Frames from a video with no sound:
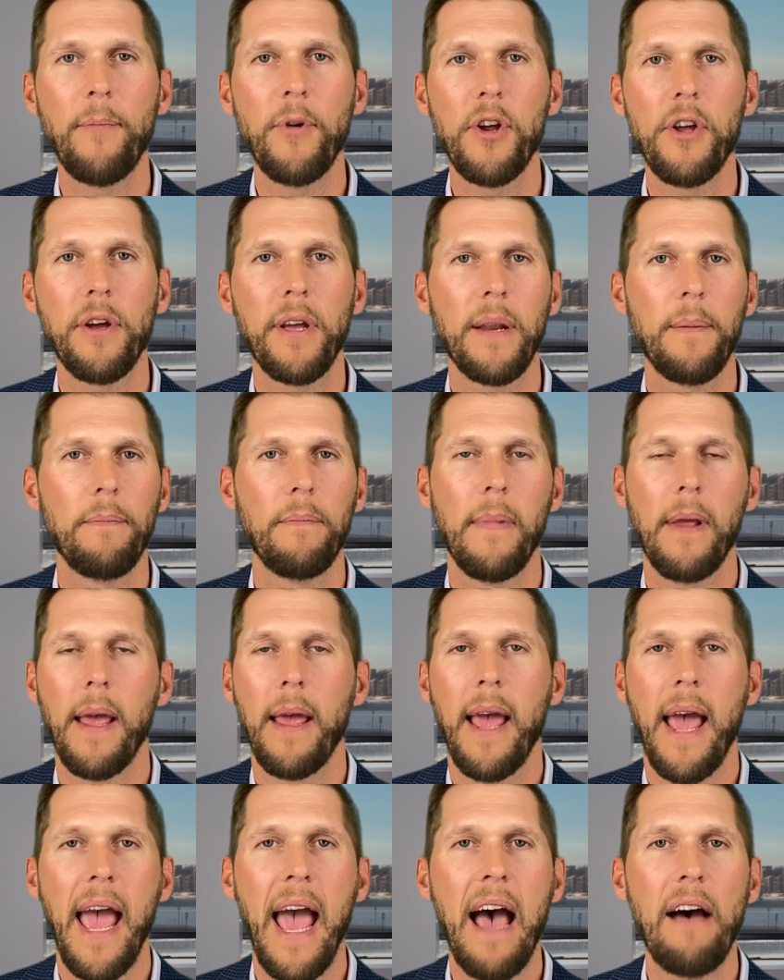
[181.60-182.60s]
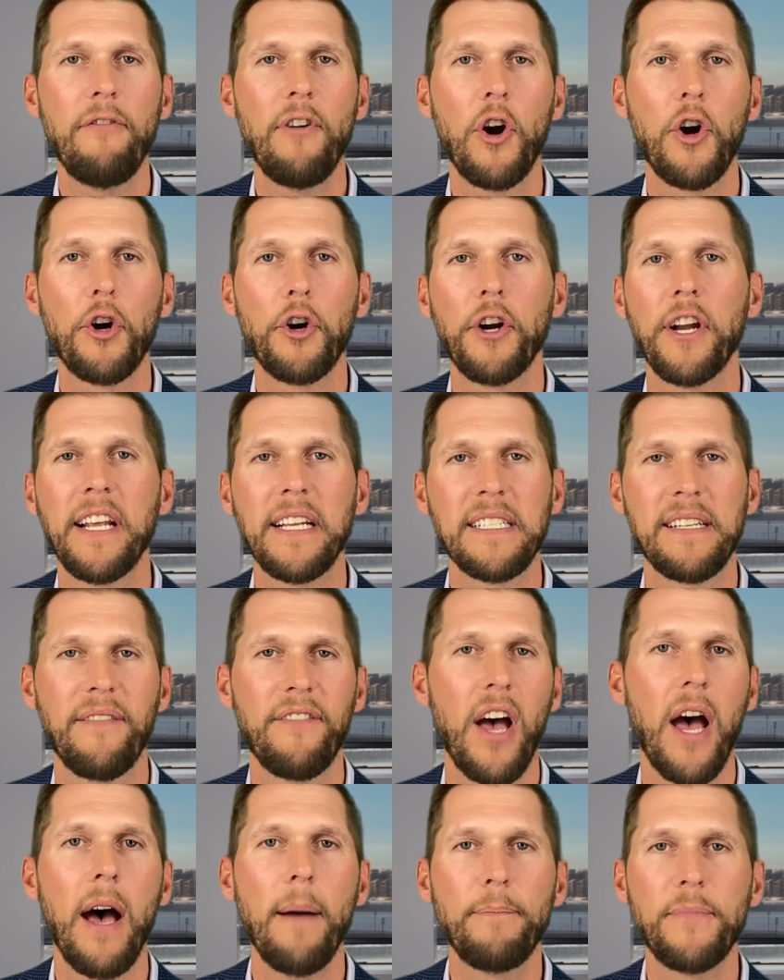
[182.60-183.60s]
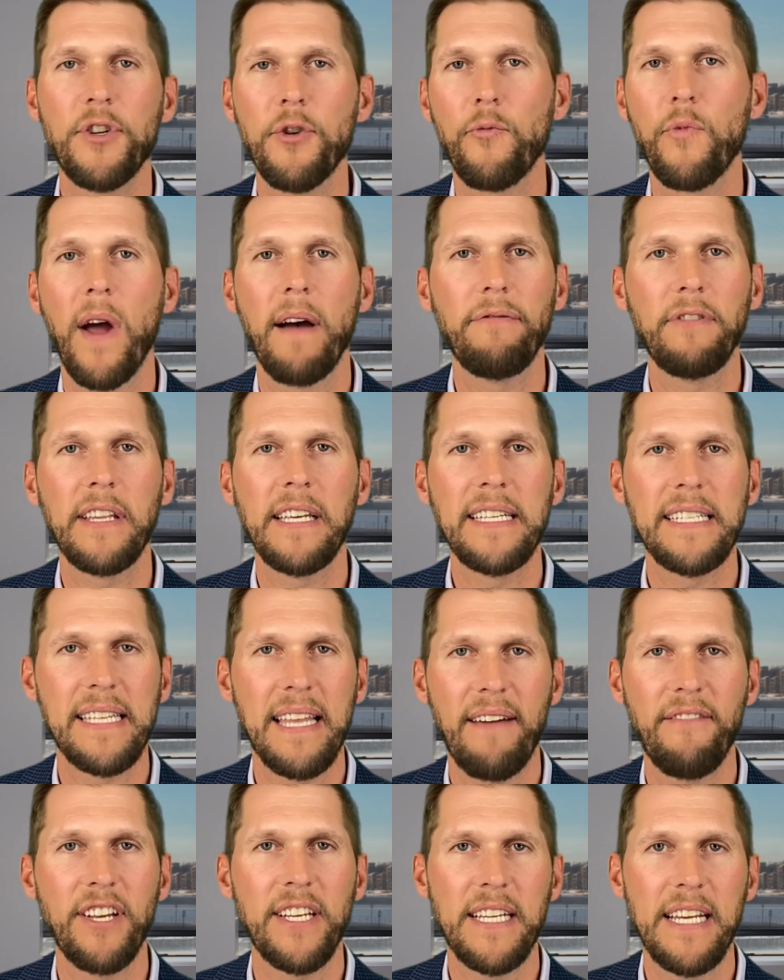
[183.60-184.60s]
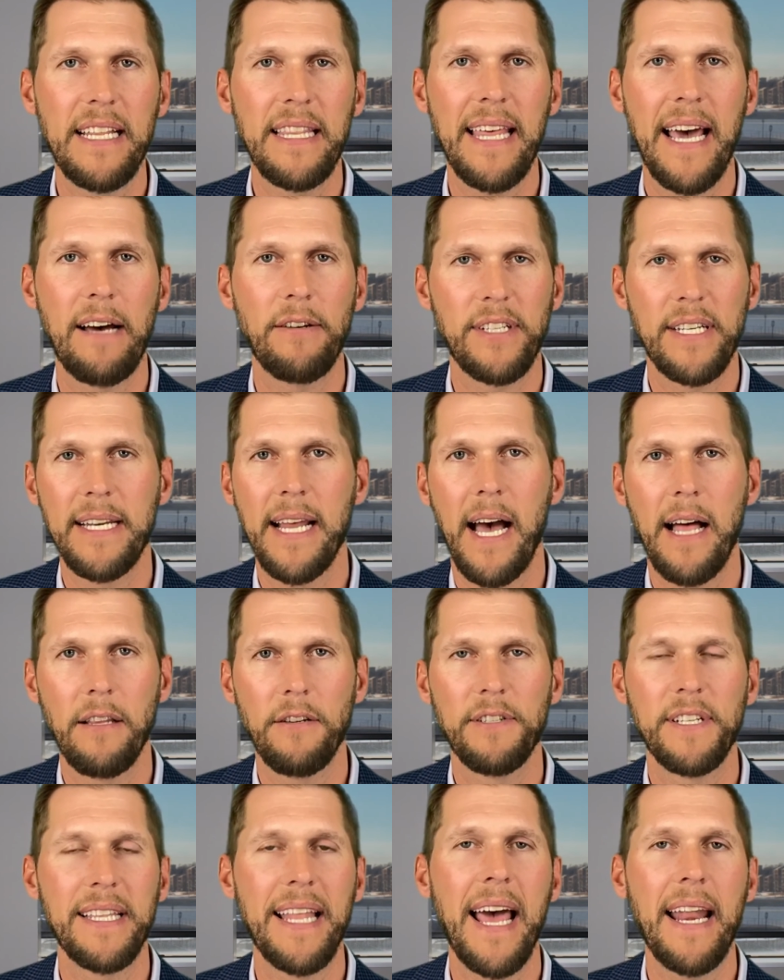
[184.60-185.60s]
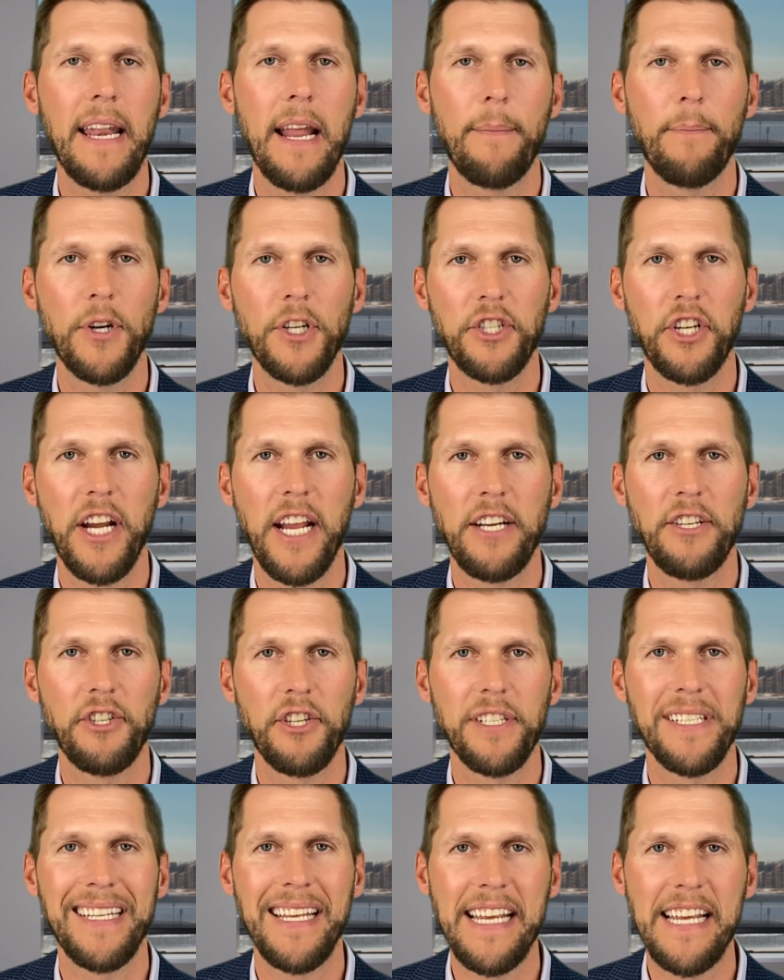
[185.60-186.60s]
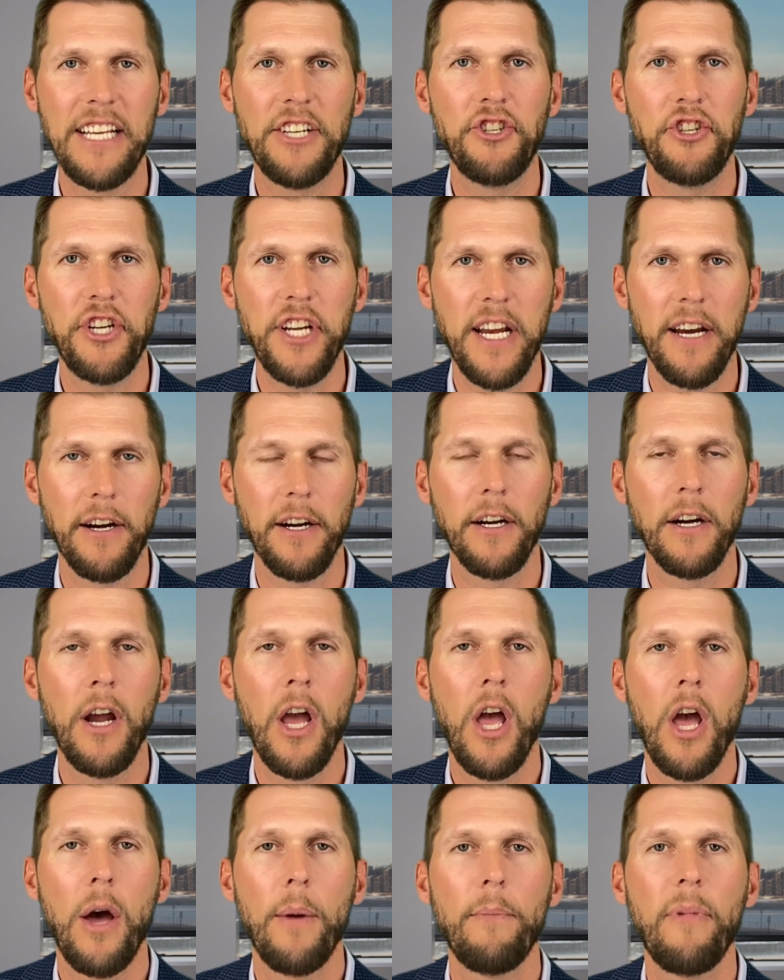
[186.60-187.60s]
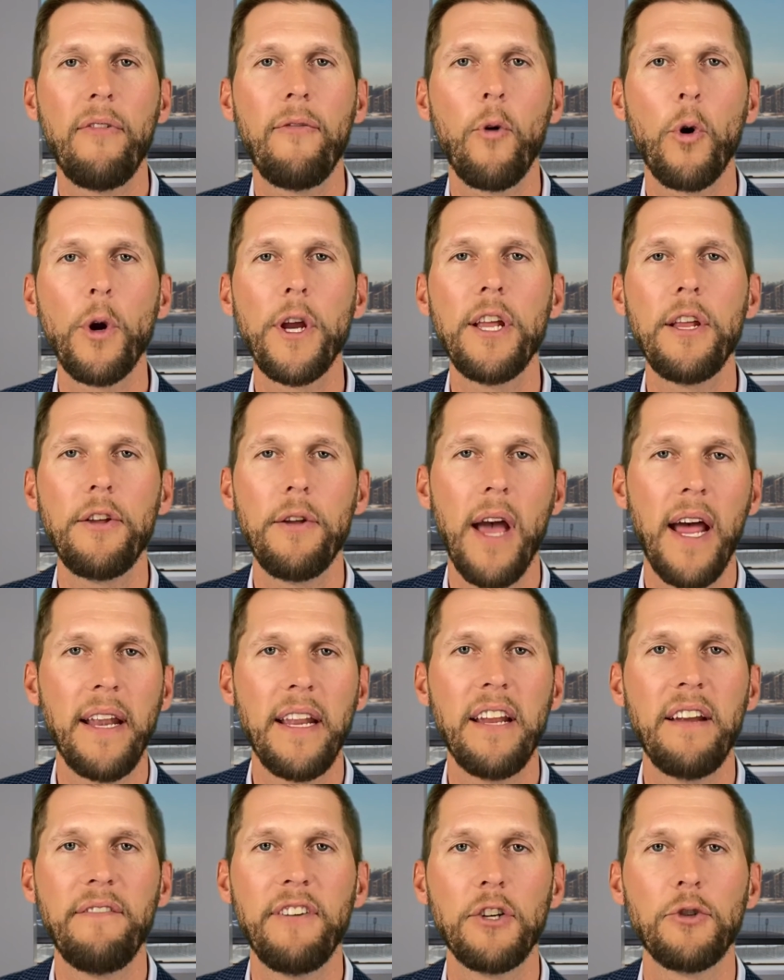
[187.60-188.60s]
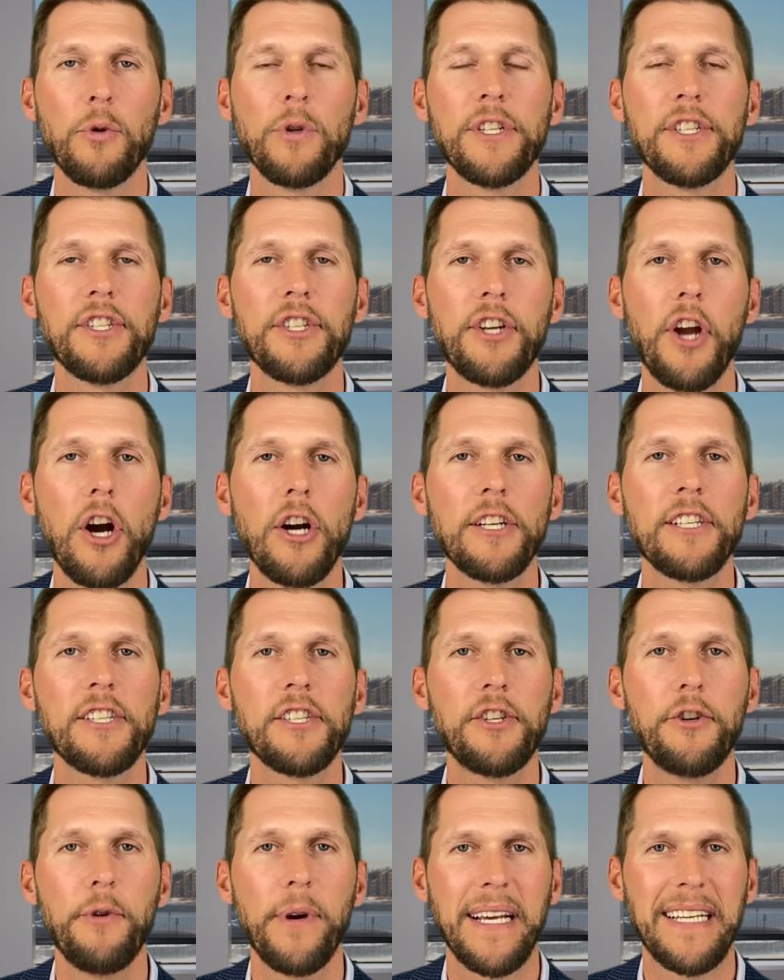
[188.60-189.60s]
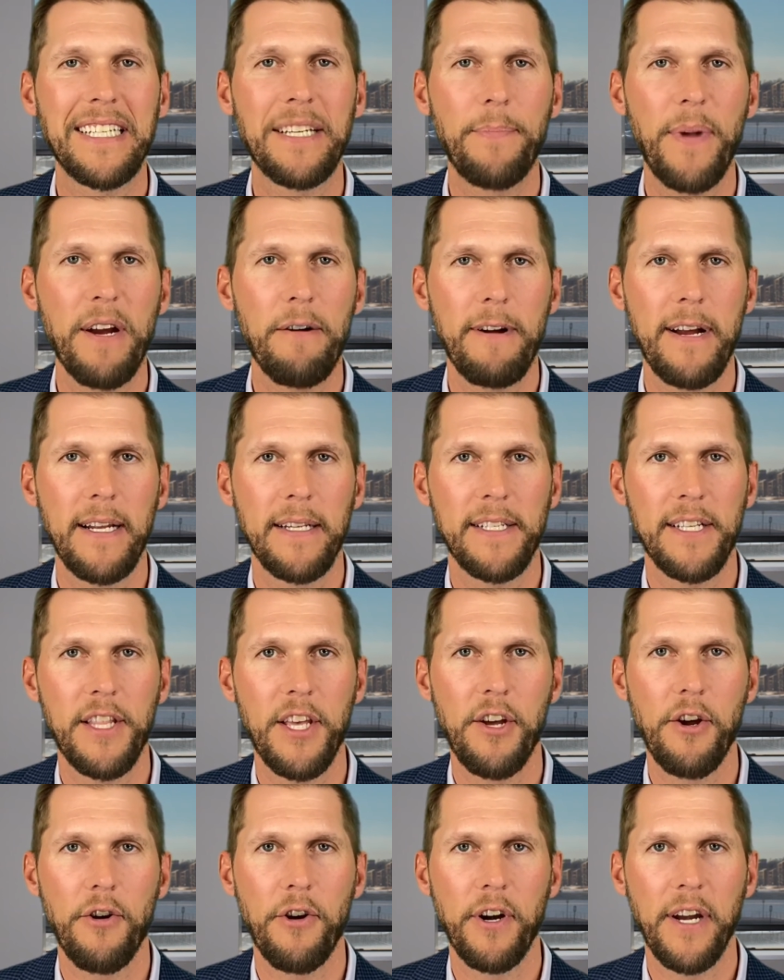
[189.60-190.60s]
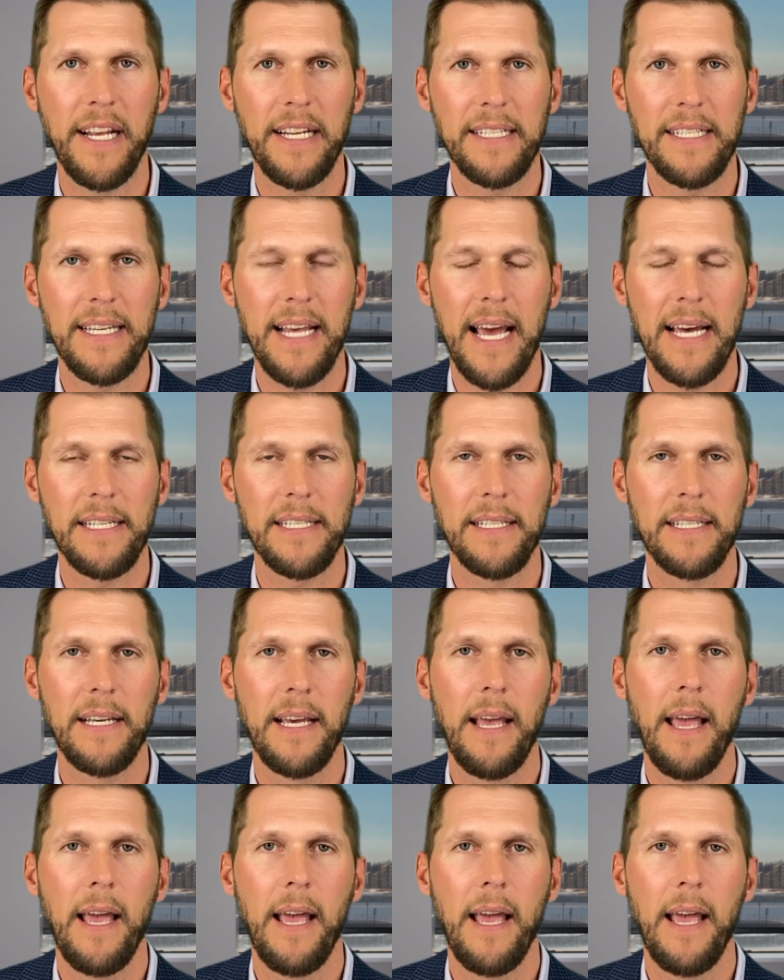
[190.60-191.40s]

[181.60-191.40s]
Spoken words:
you can have earnings of up to roughly $17,000, and that number changes each year before an individual starts to experience the earnings test.